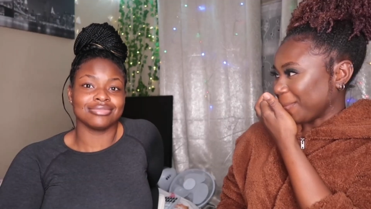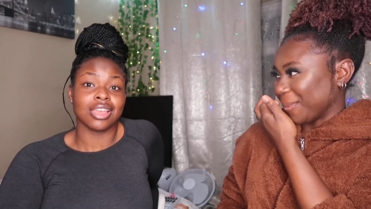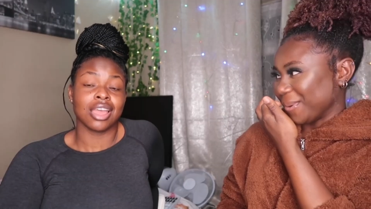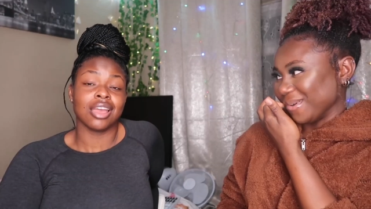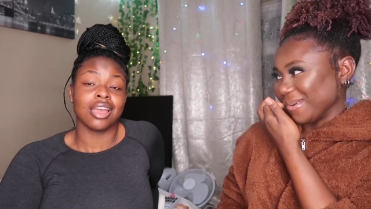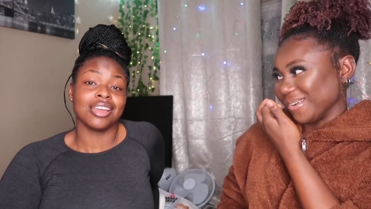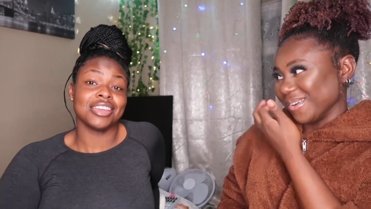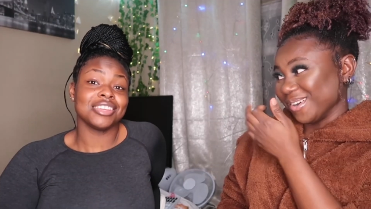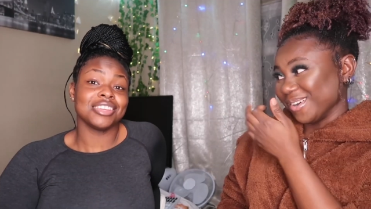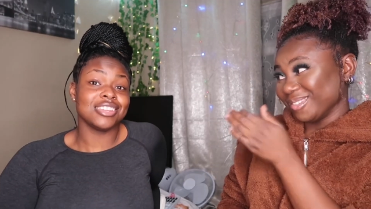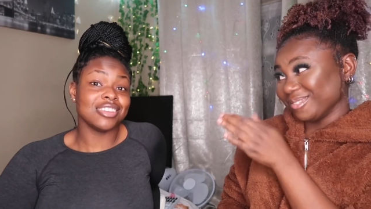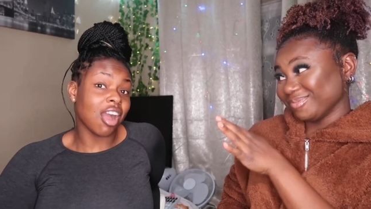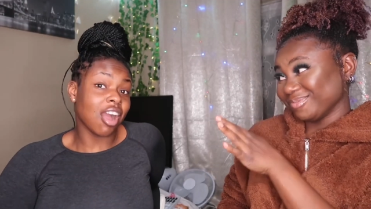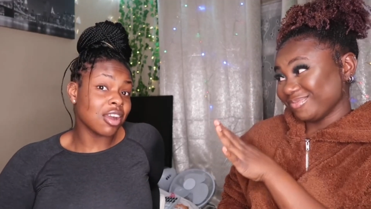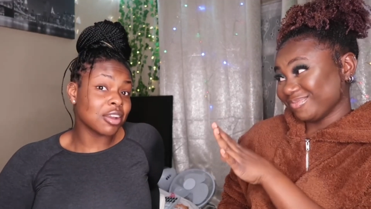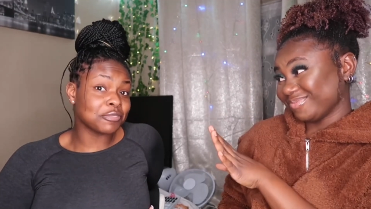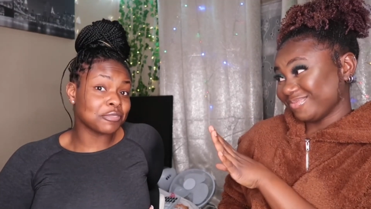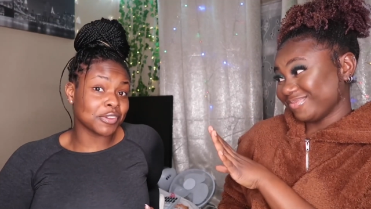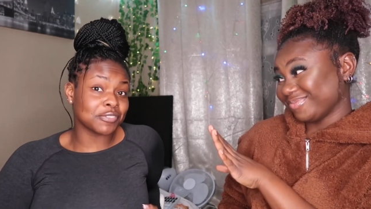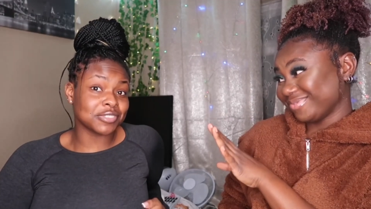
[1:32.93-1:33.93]
Speaker 1: Oh.
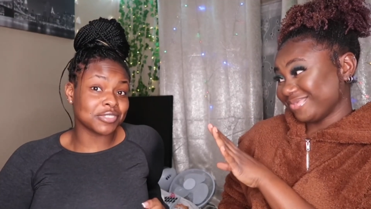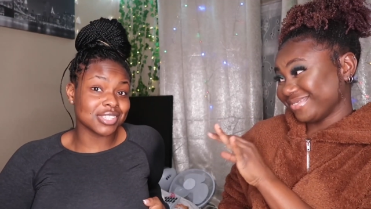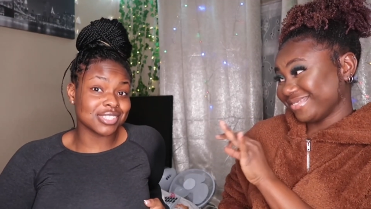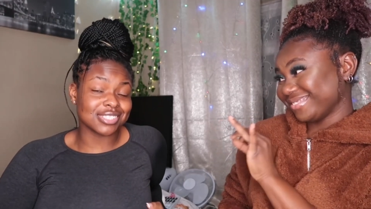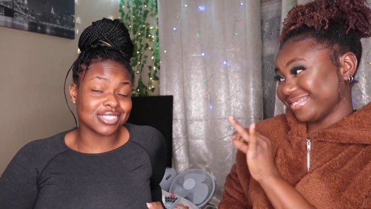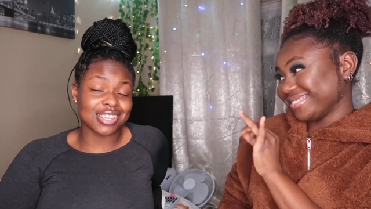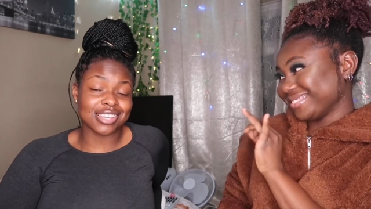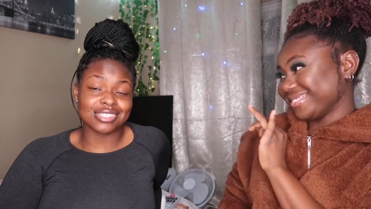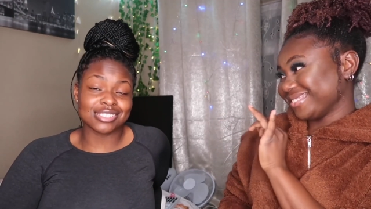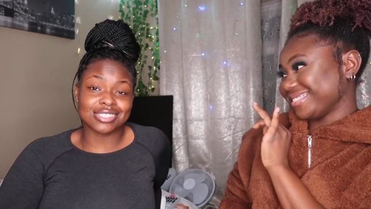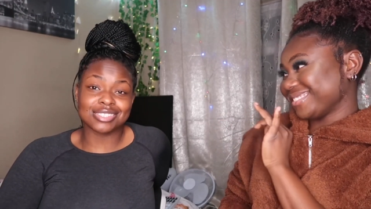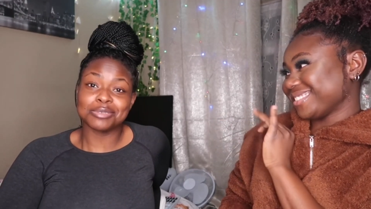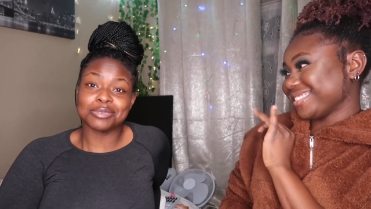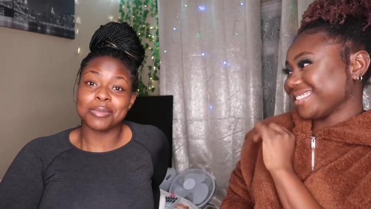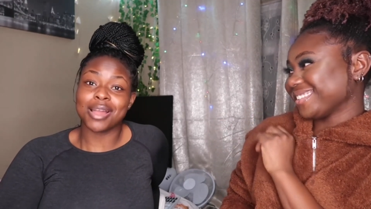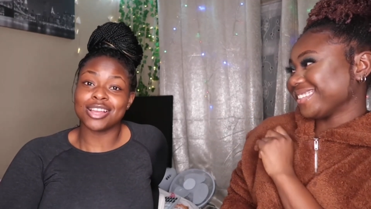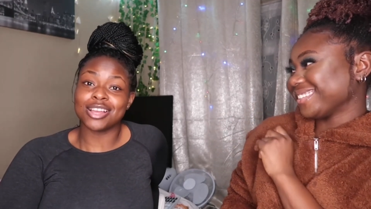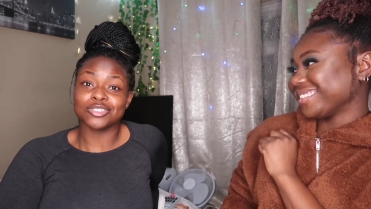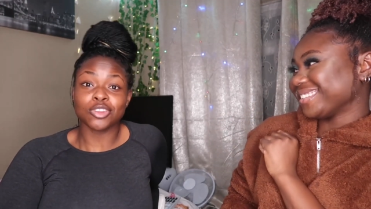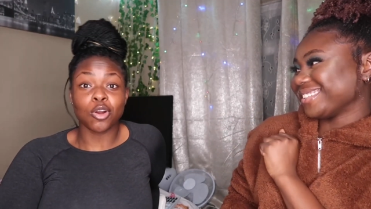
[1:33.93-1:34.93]
Young 50 Cent
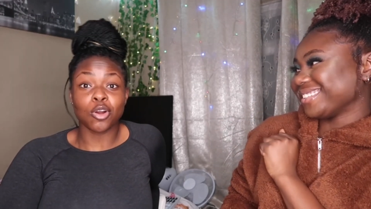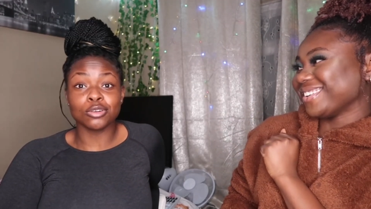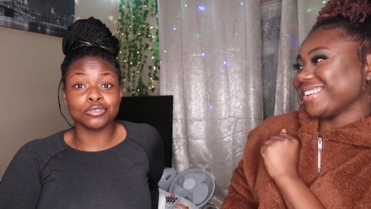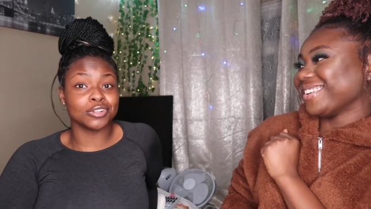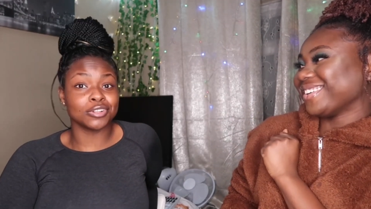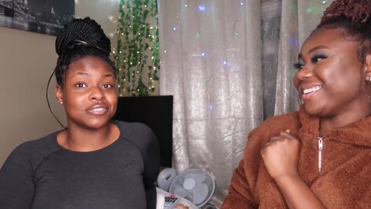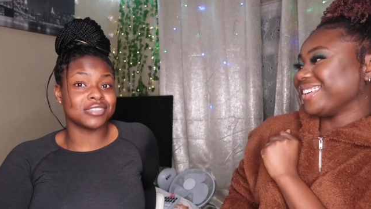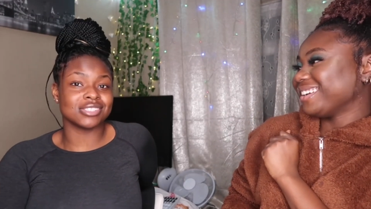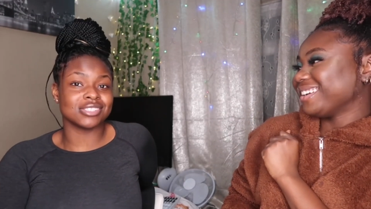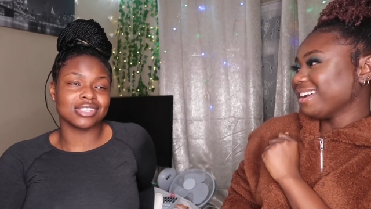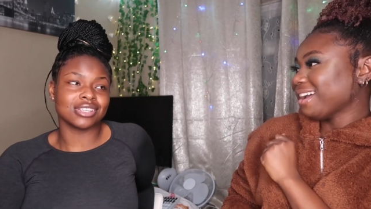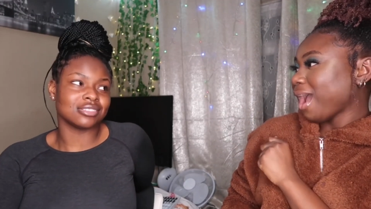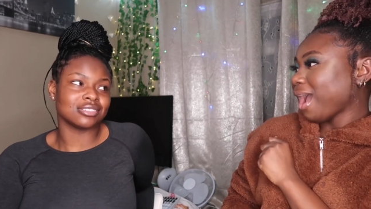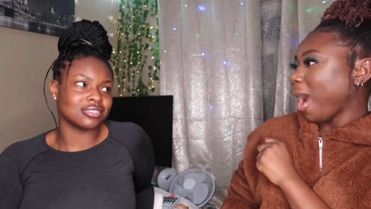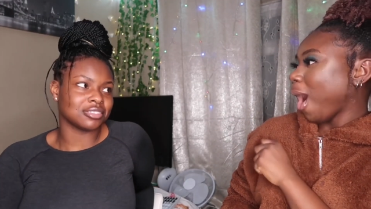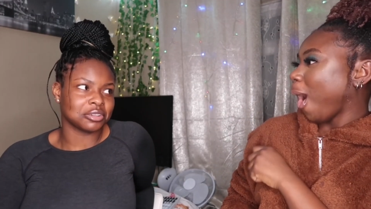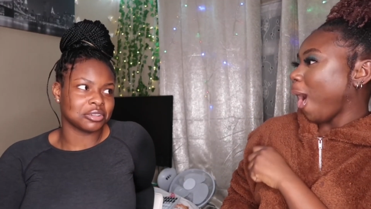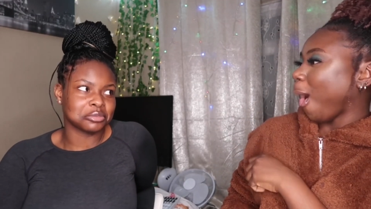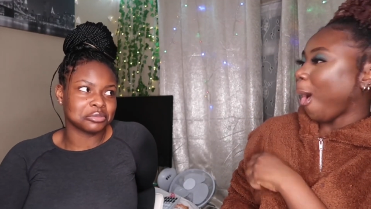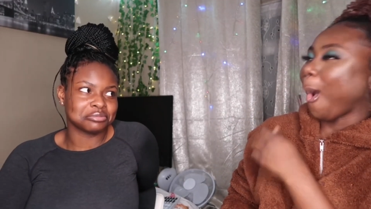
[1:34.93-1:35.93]
smash. Old 50 Cent
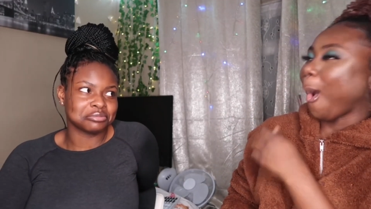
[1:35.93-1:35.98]
now.